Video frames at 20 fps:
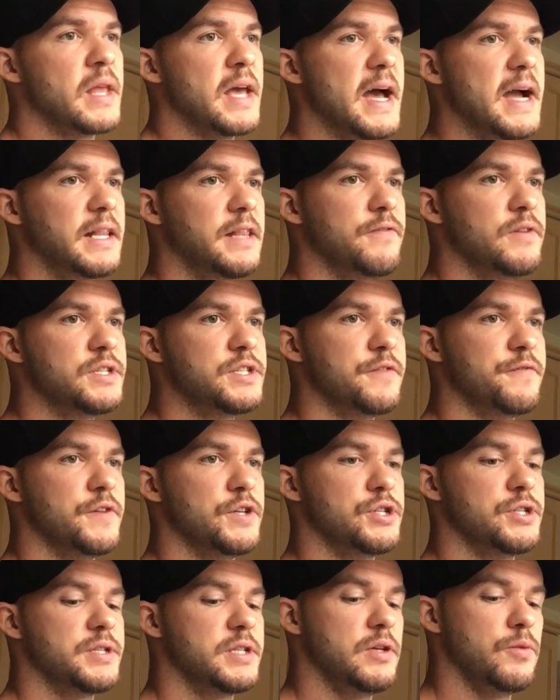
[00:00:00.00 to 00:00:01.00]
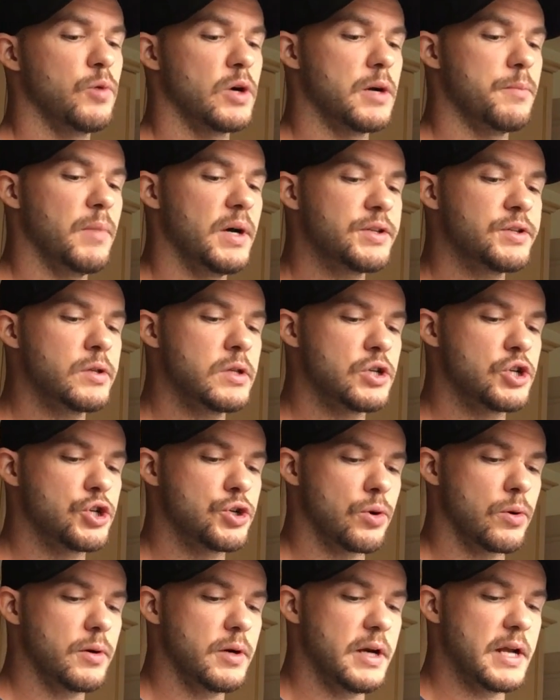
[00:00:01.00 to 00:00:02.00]
active insufficiency, when a muscle is
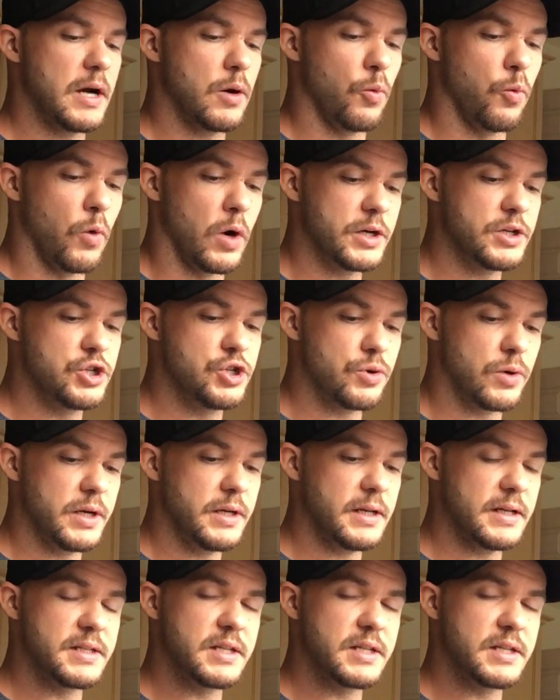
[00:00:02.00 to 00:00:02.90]
shortened at one joint,